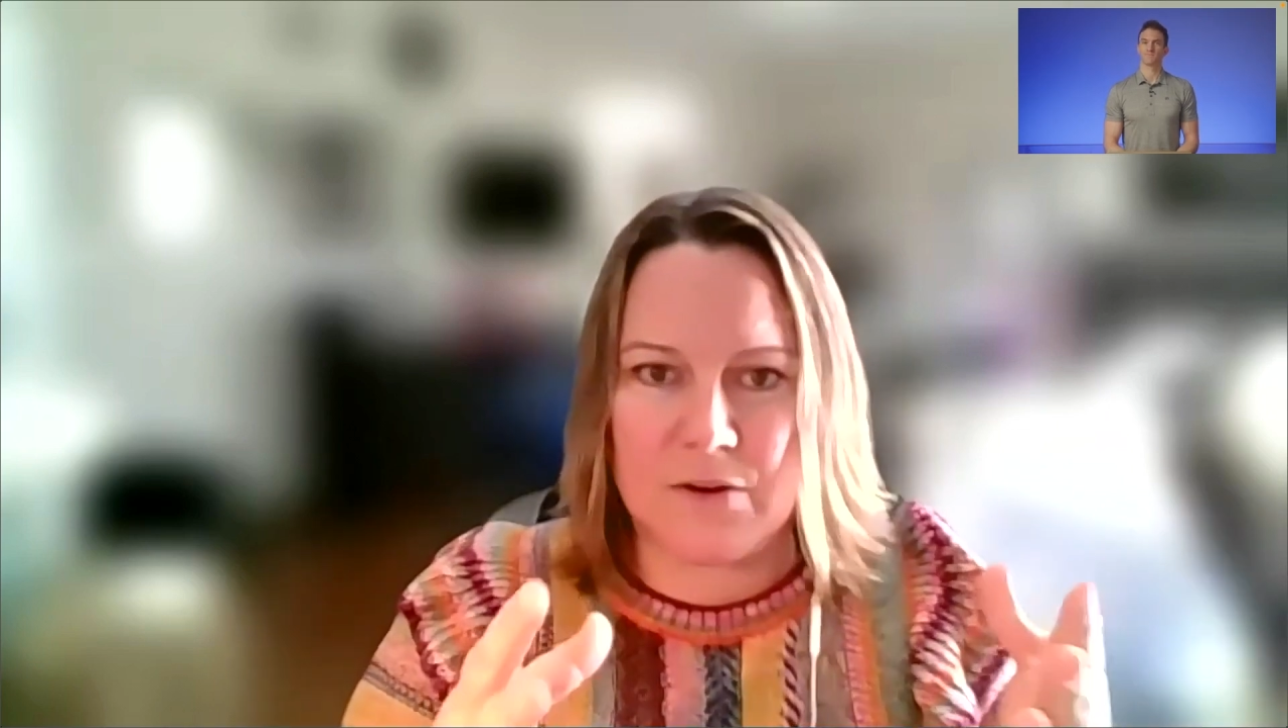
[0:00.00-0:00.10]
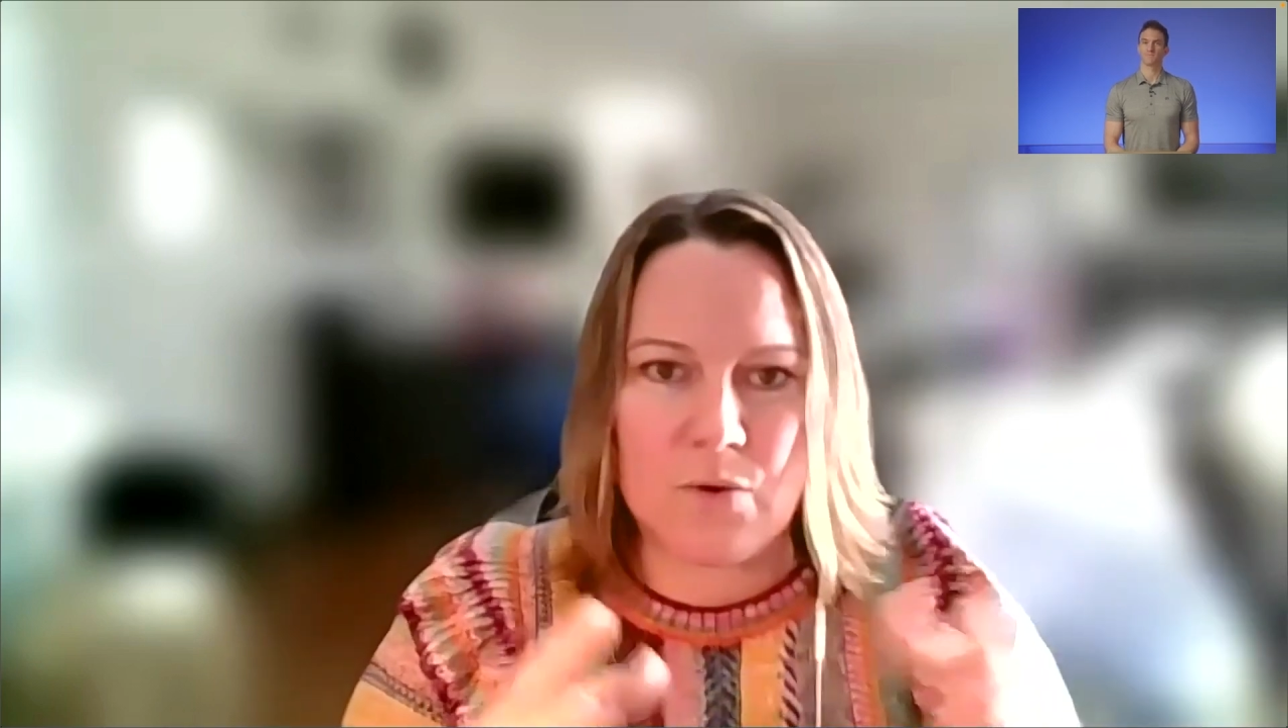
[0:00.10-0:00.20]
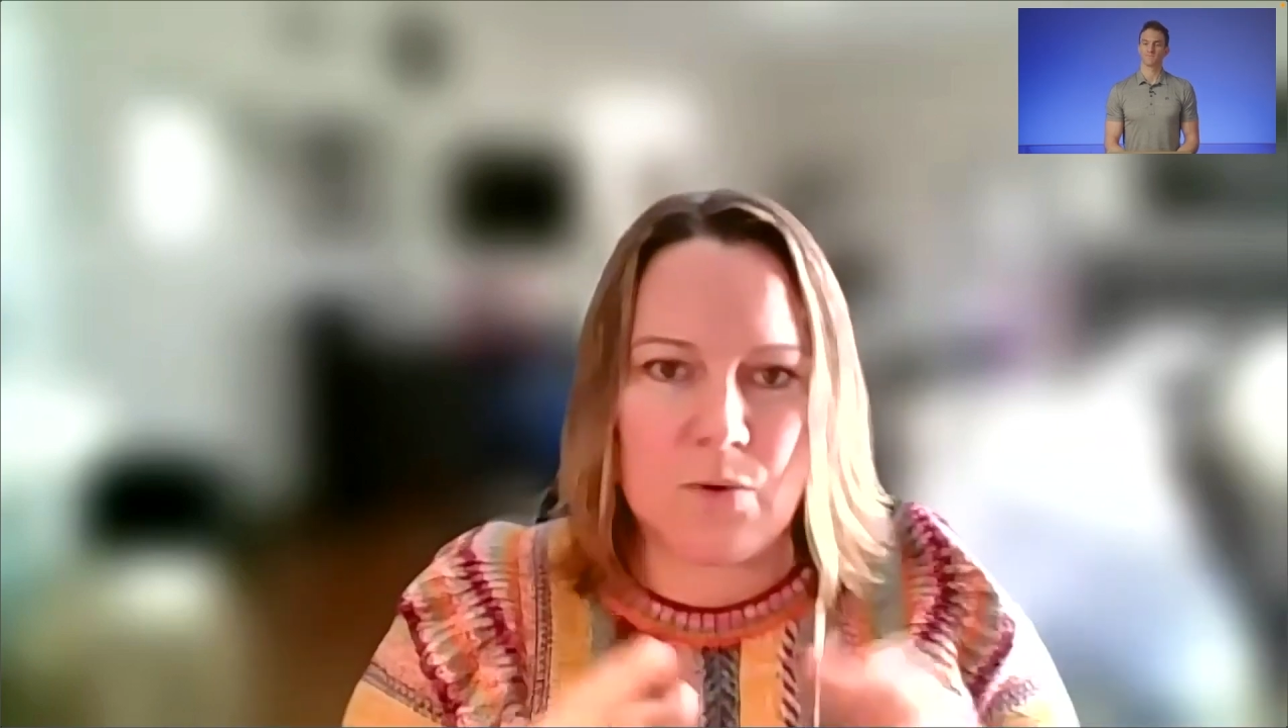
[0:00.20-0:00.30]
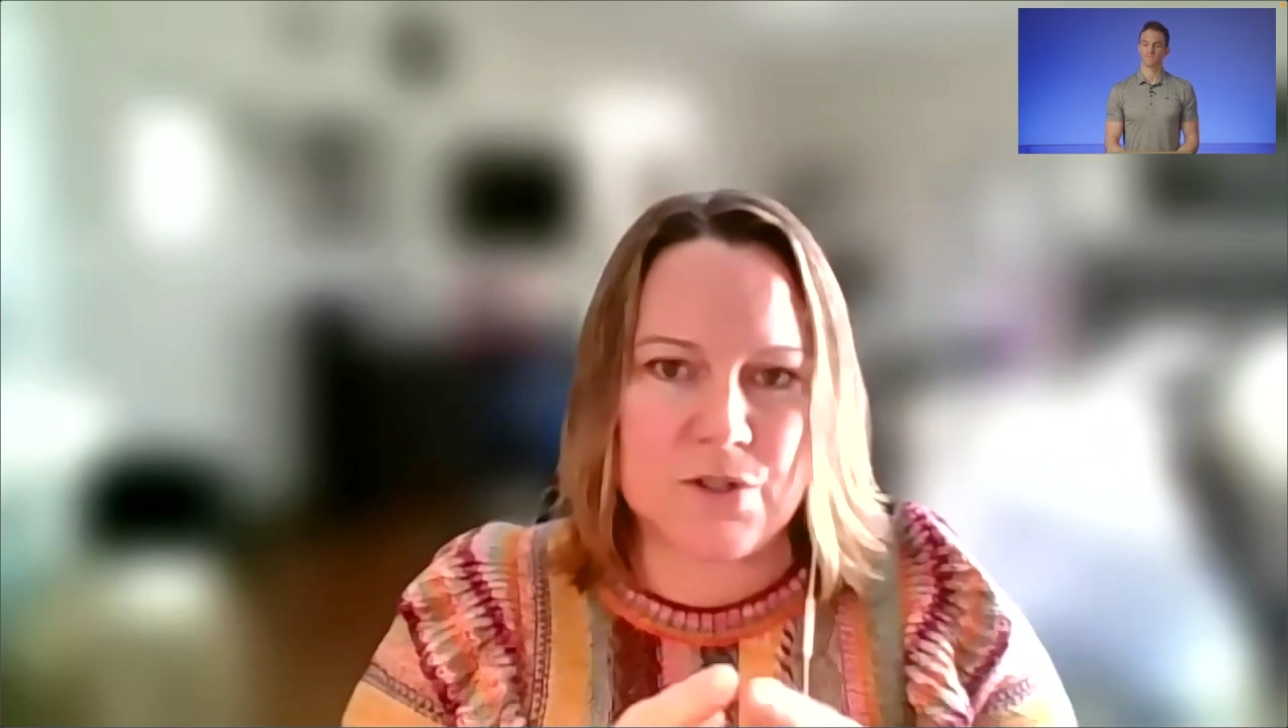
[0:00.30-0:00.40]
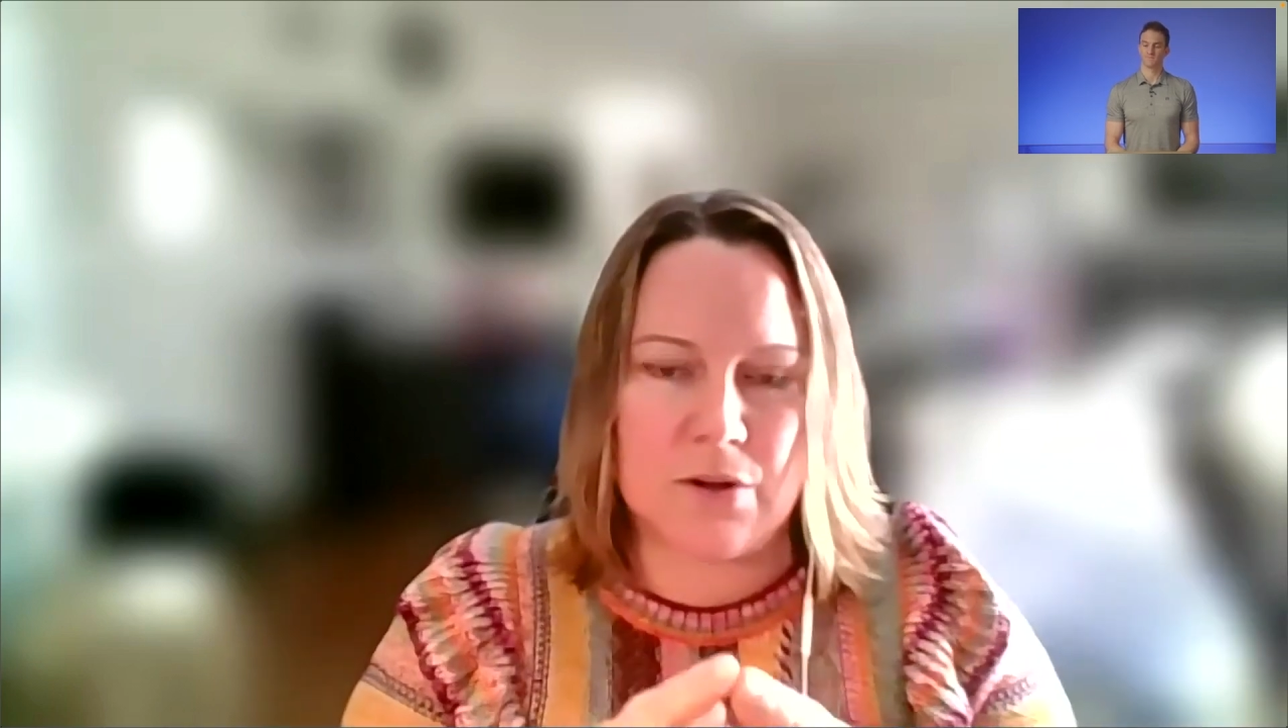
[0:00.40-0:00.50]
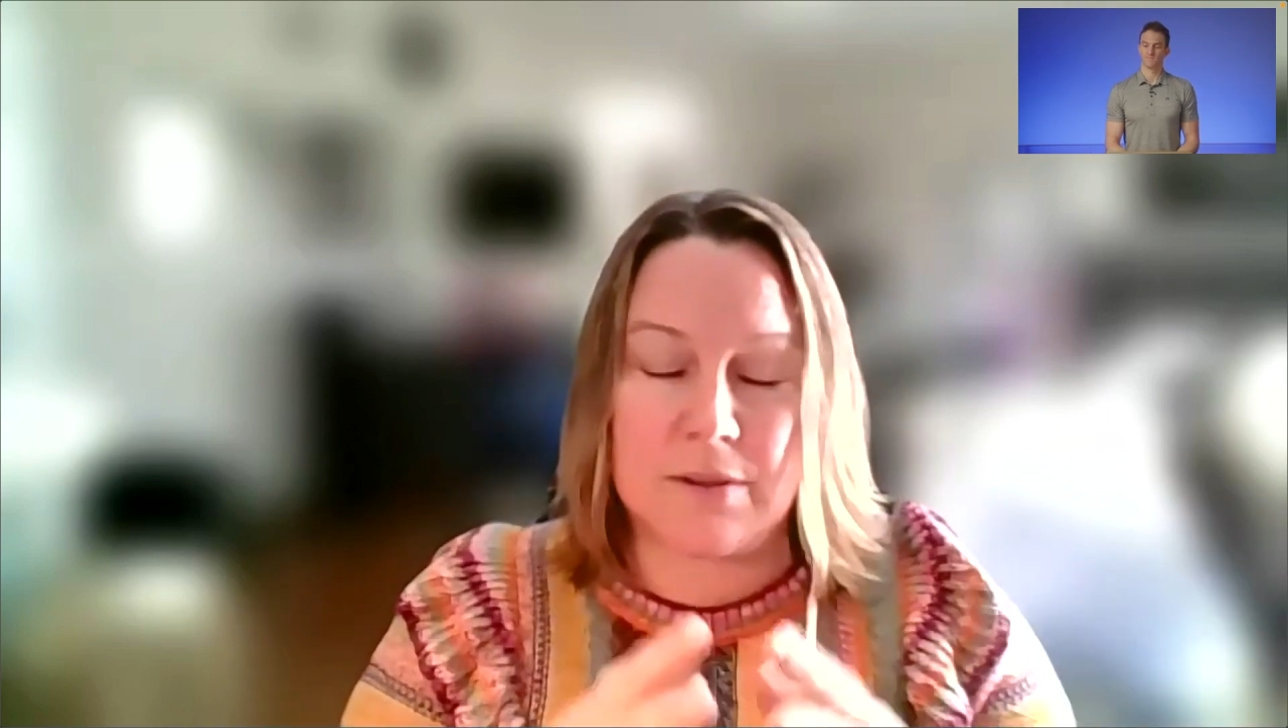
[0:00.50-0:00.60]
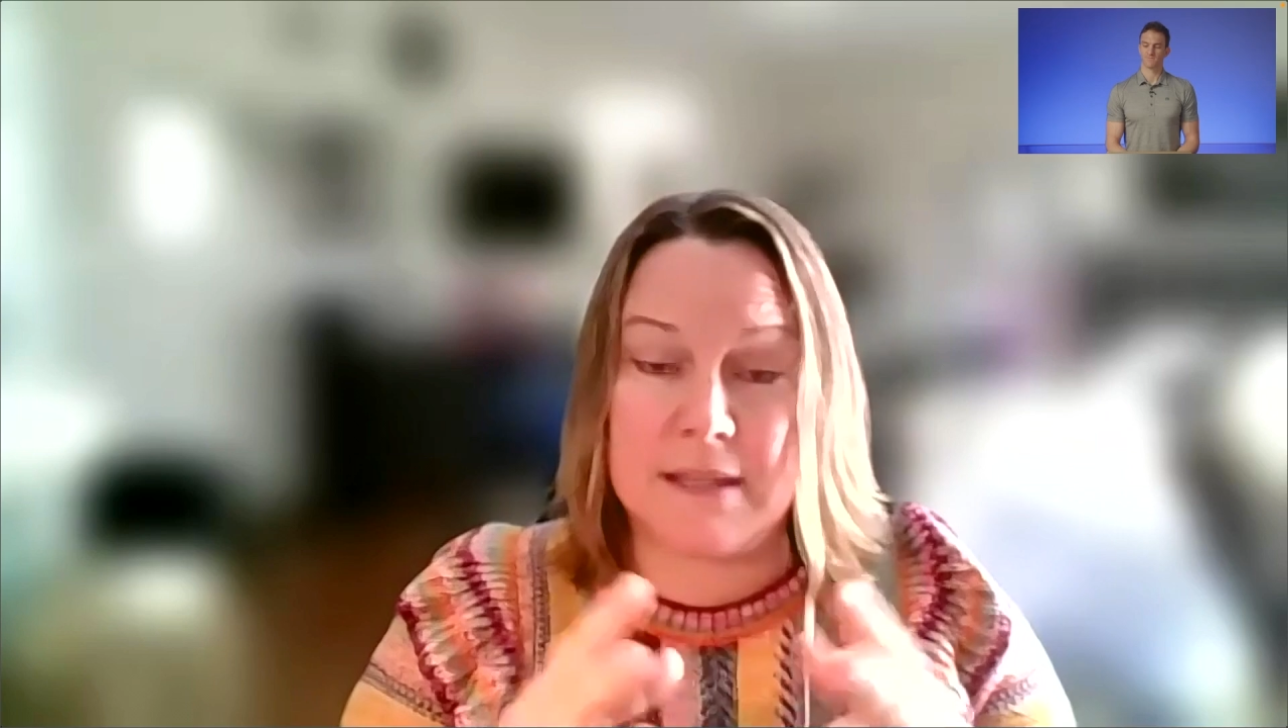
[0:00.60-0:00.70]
culture,